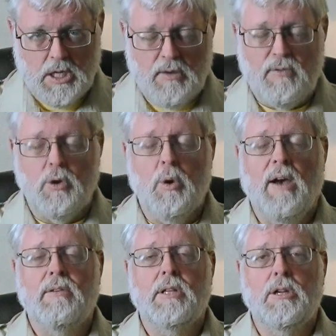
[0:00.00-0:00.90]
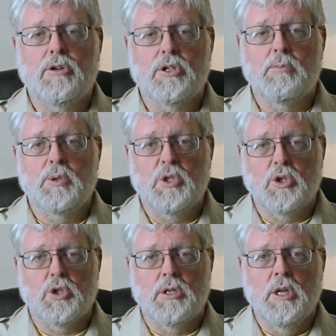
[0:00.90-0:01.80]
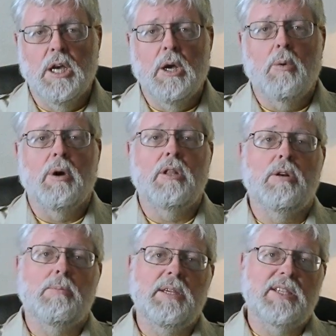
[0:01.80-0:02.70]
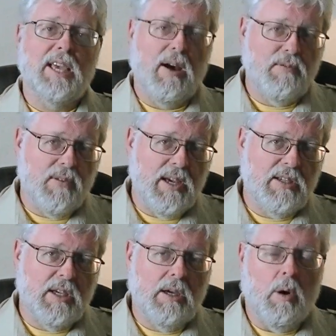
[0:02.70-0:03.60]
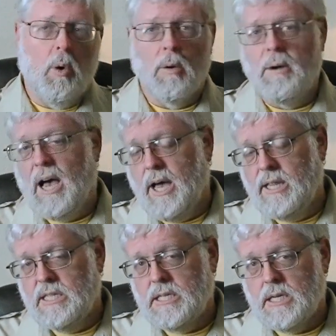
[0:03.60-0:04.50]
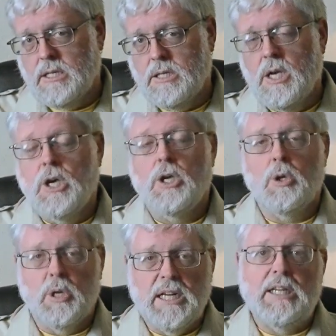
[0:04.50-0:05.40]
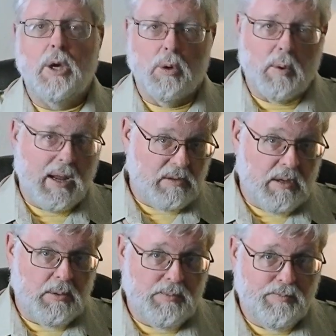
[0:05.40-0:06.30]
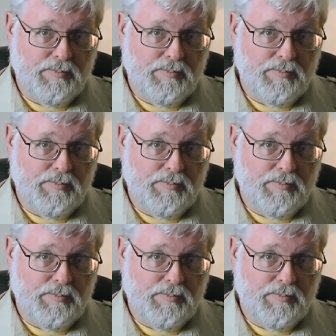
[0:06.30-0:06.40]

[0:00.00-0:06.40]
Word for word: If you have a leadership position, whether it be scout facing or behind the scenes, you need to go to roundtable.